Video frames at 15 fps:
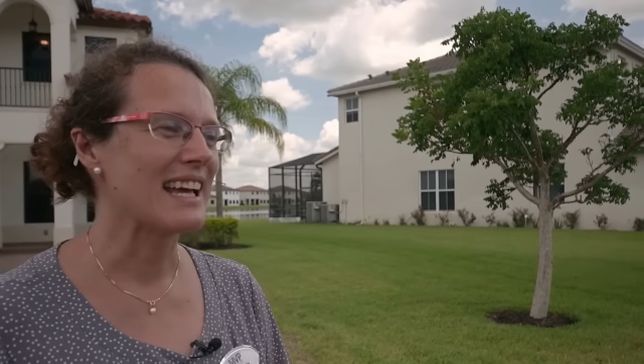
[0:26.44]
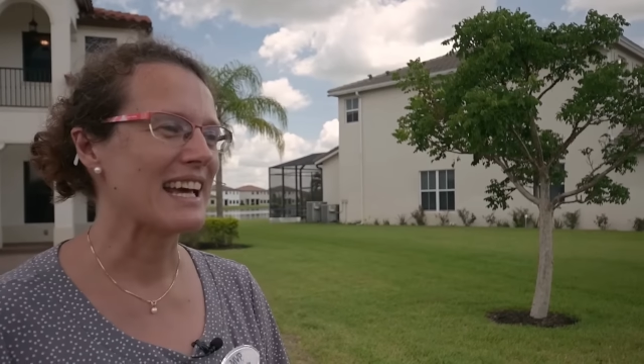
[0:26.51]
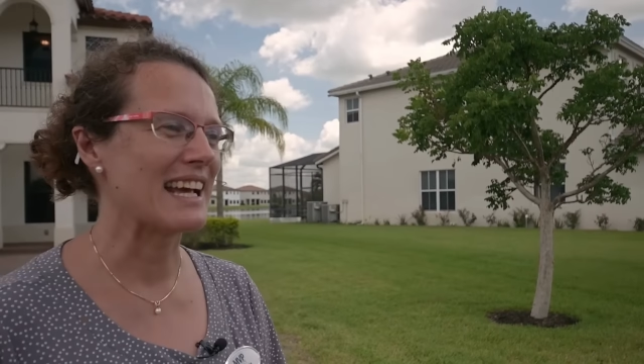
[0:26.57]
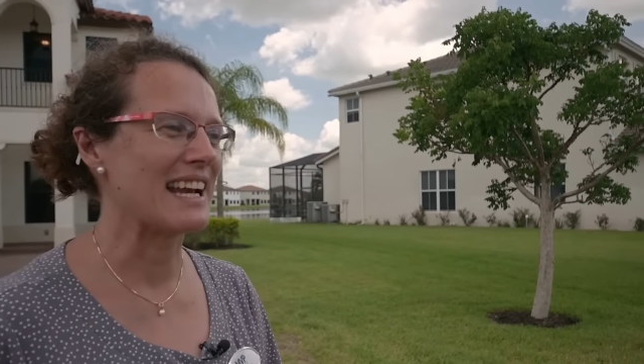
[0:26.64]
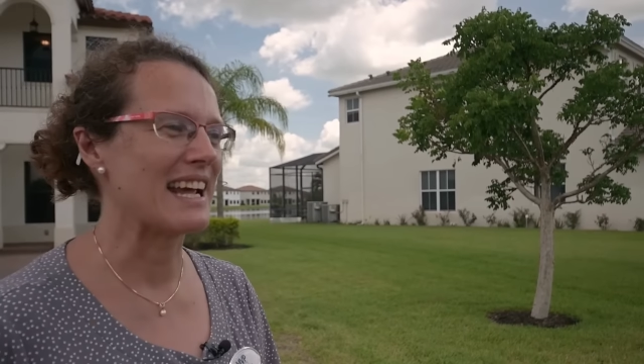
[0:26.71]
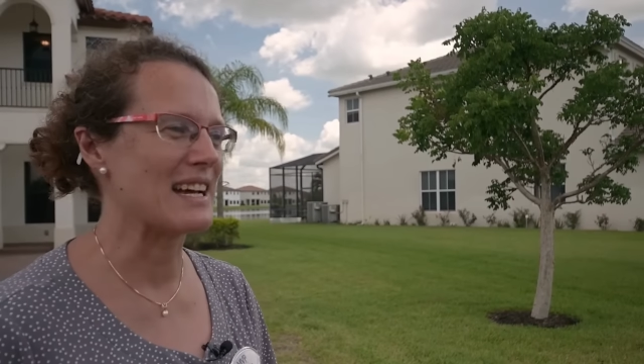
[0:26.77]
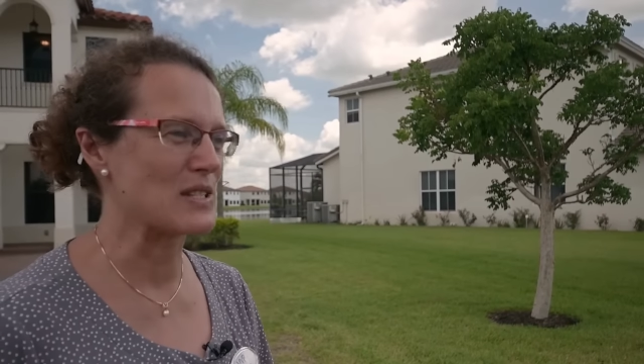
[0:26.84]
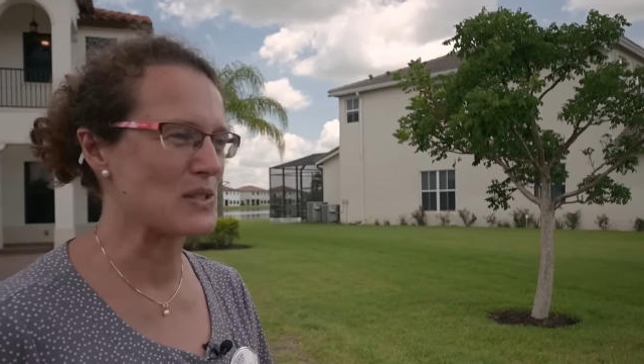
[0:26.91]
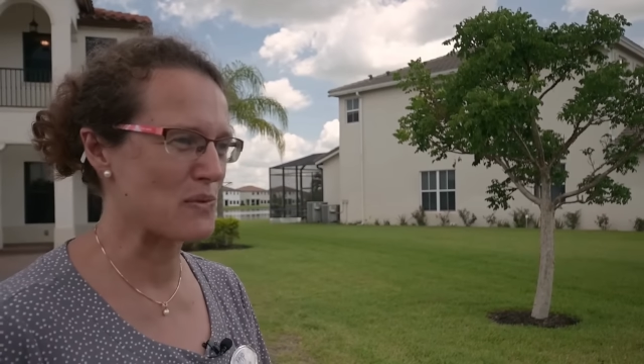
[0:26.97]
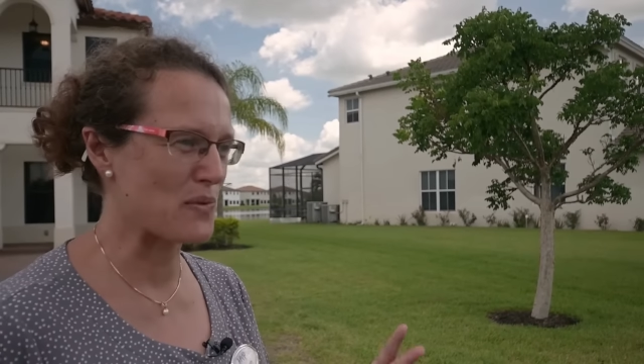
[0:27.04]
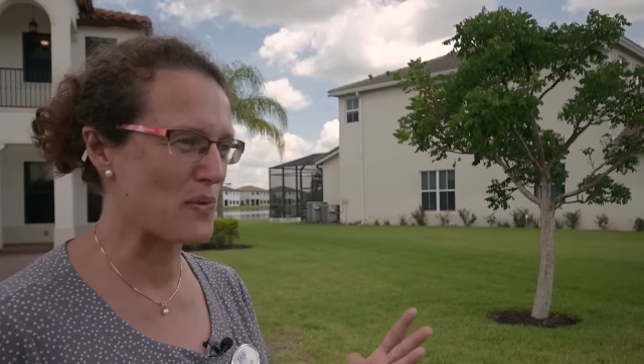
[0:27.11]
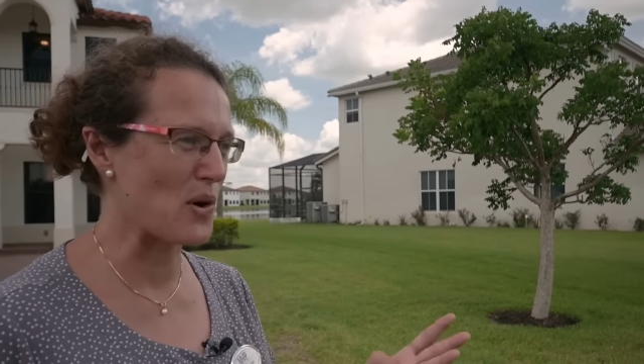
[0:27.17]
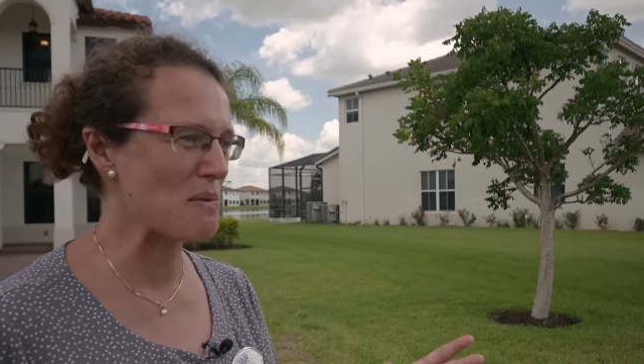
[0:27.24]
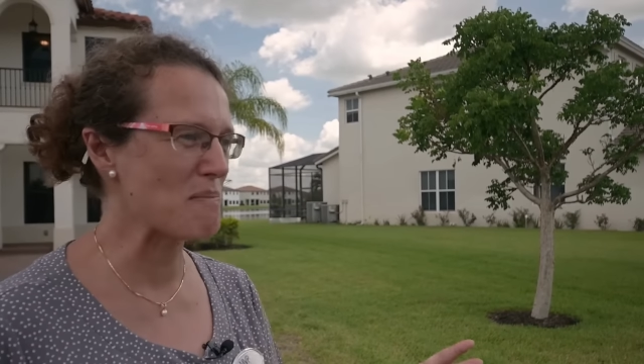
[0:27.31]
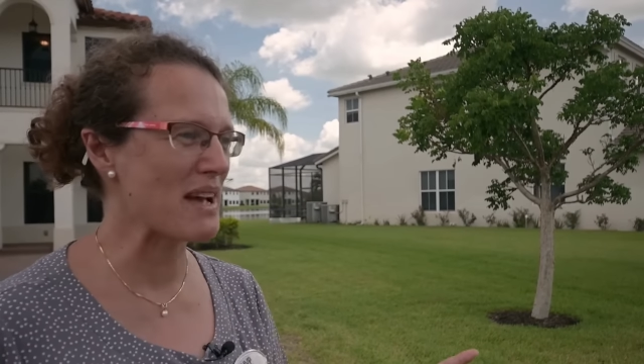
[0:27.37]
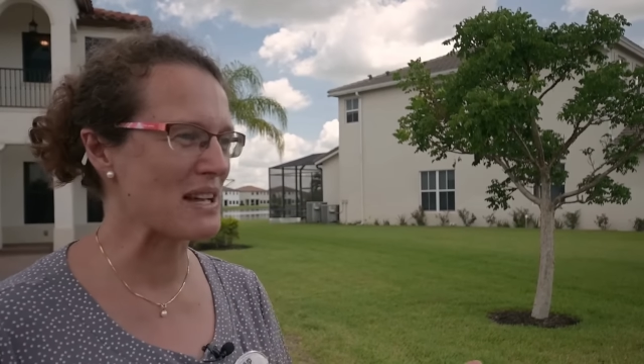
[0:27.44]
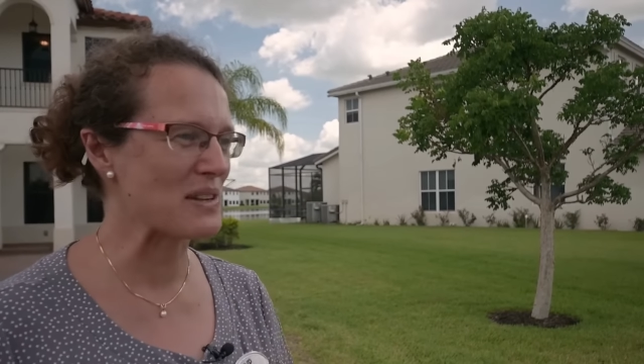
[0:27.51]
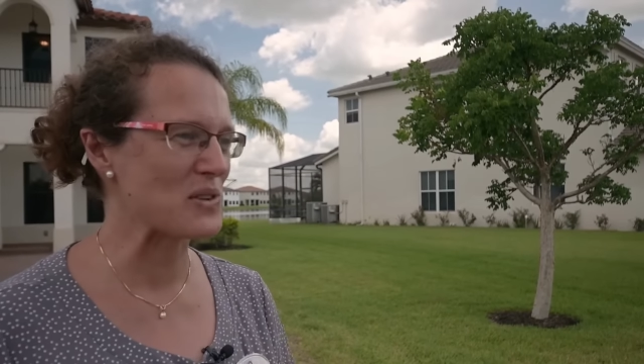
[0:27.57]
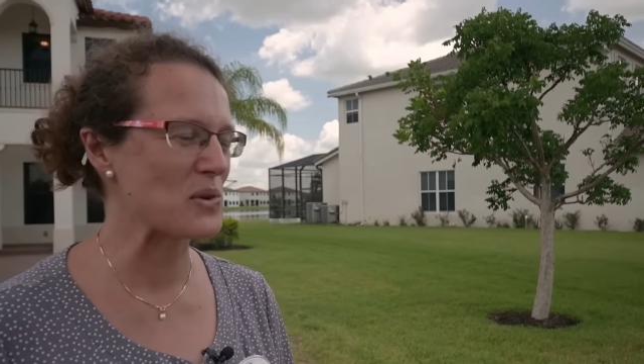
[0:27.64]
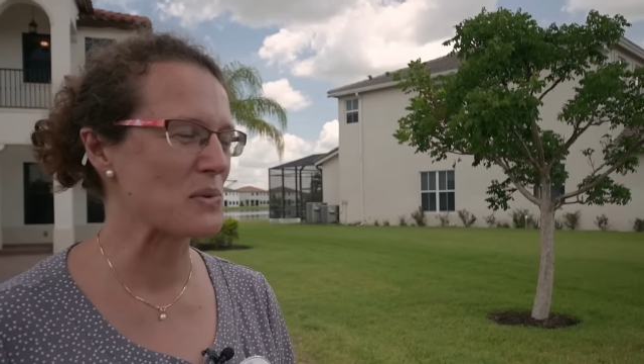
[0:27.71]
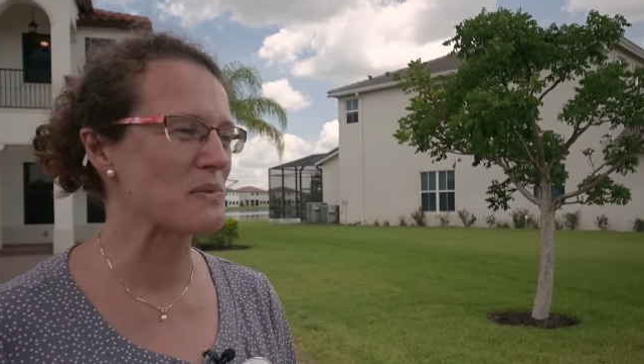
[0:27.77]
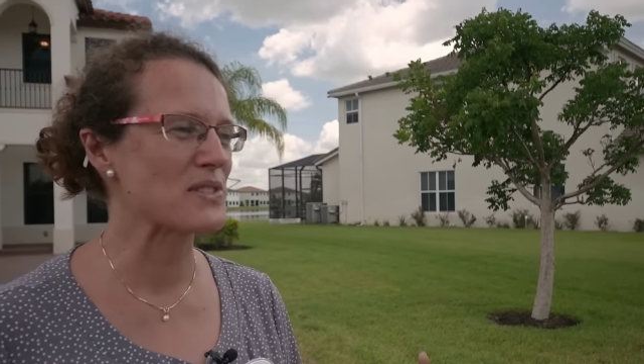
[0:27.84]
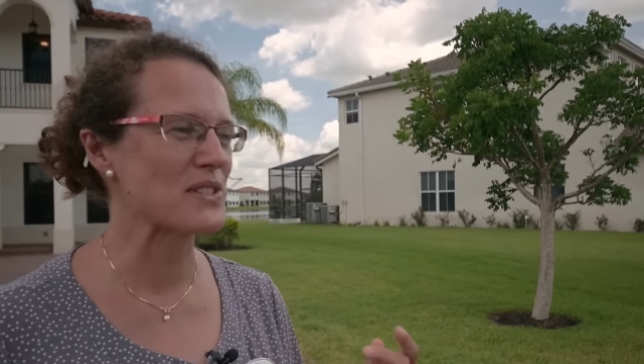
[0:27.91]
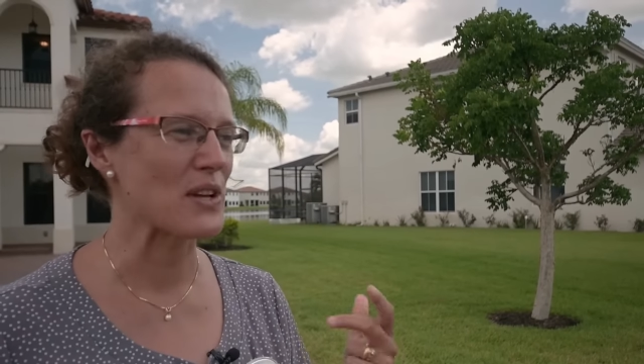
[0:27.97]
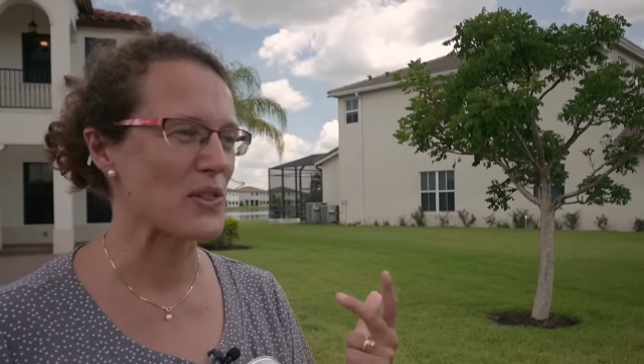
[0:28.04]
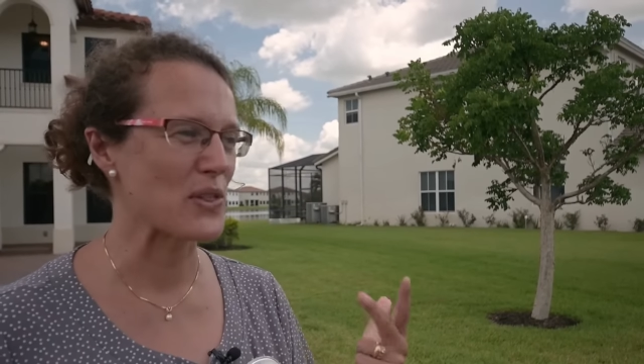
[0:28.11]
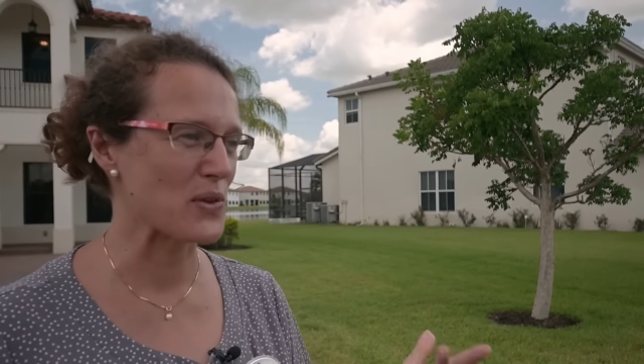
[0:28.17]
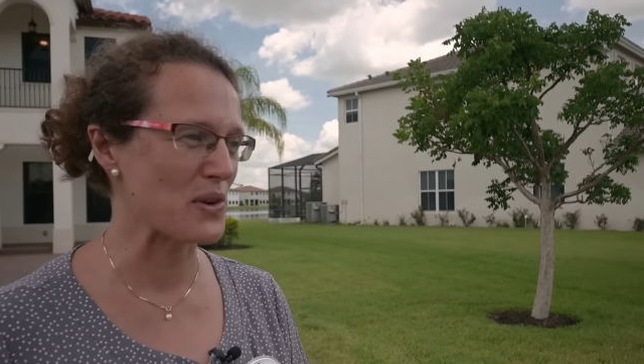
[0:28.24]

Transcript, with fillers: It has four bedrooms,